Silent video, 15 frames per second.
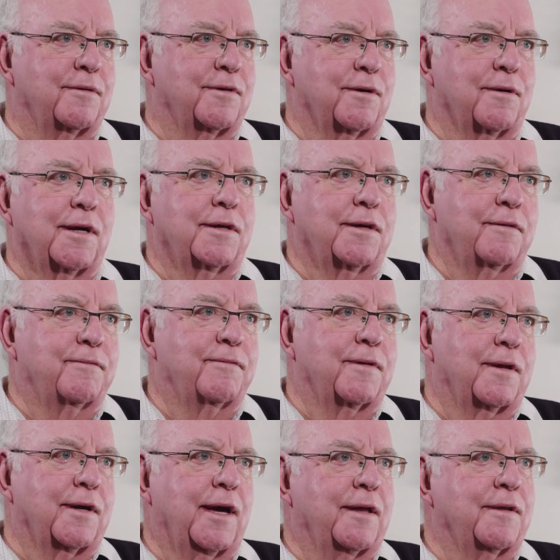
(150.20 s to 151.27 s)
It's a great gift for
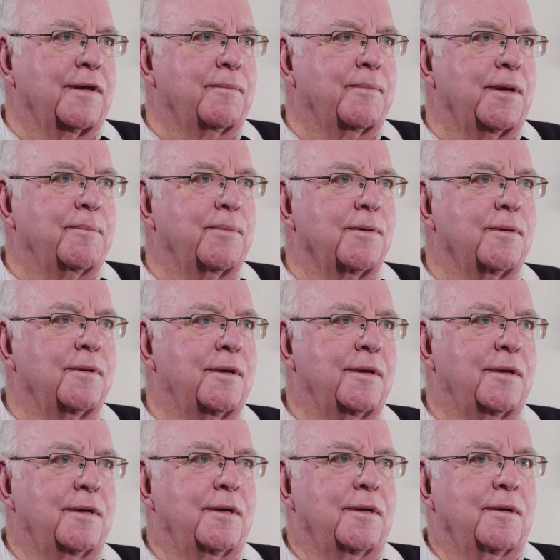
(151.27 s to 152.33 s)
the Catholic people,
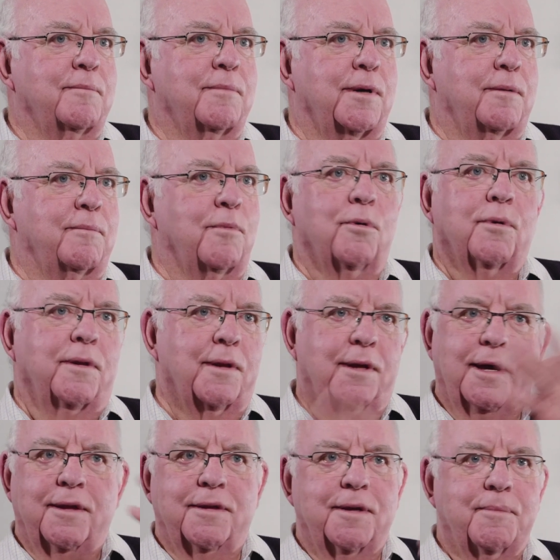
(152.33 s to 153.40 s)
but more than the
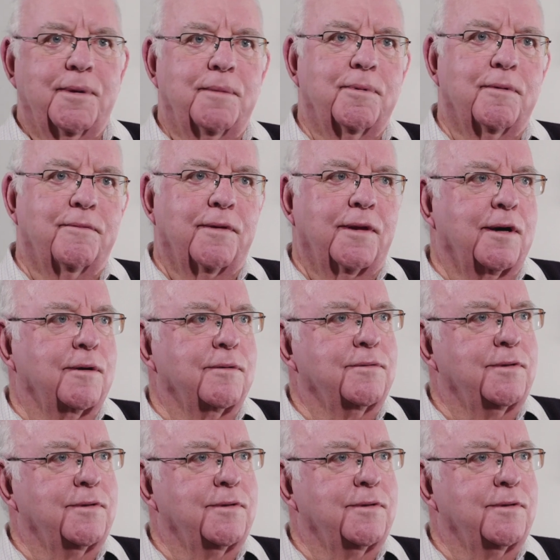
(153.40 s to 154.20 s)
Catholic people, for the whole